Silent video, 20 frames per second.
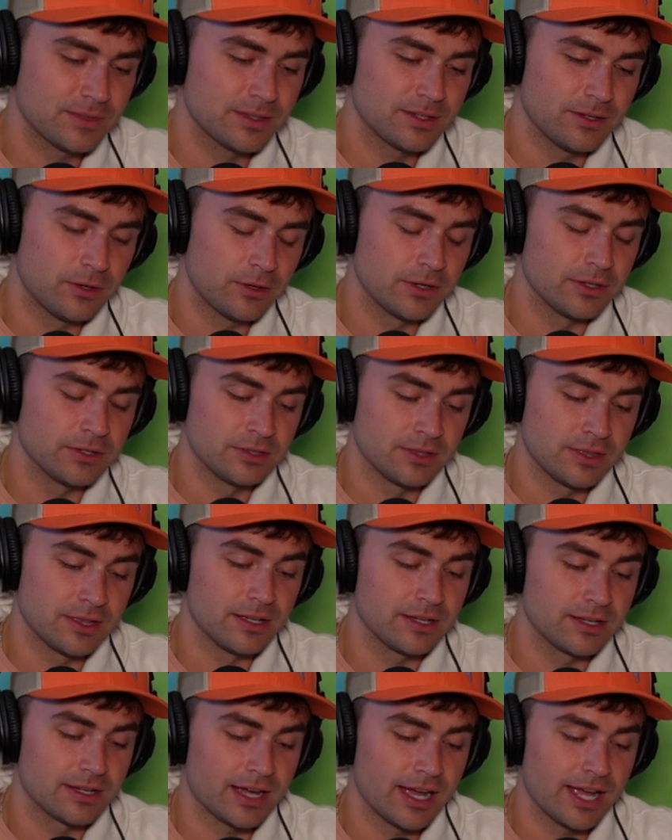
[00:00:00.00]
or
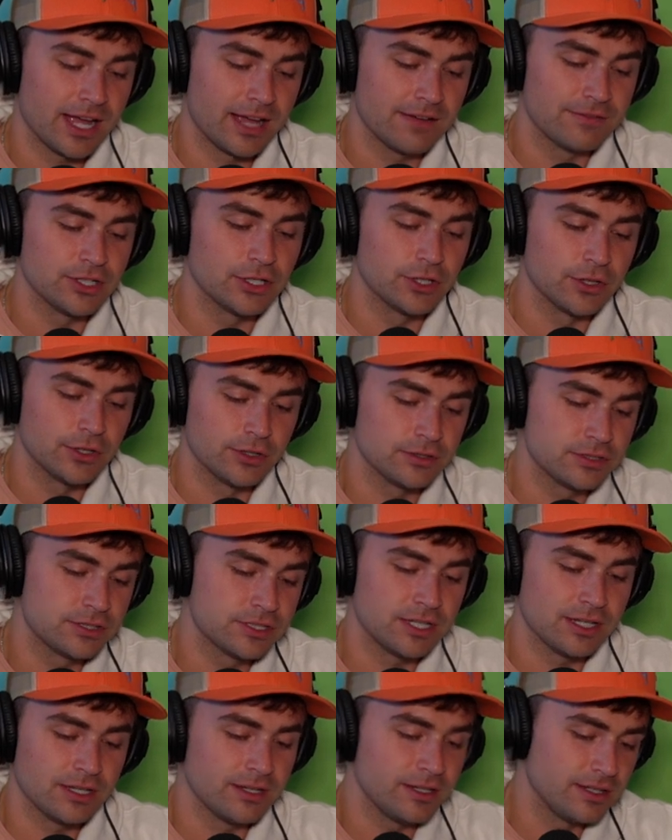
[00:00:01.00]
think, I have an urge
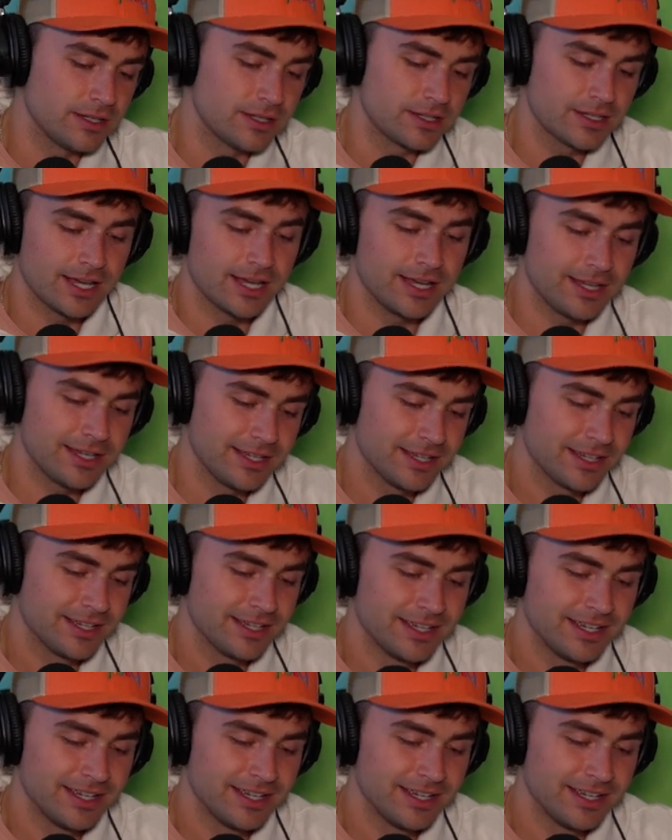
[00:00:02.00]
to eat cake,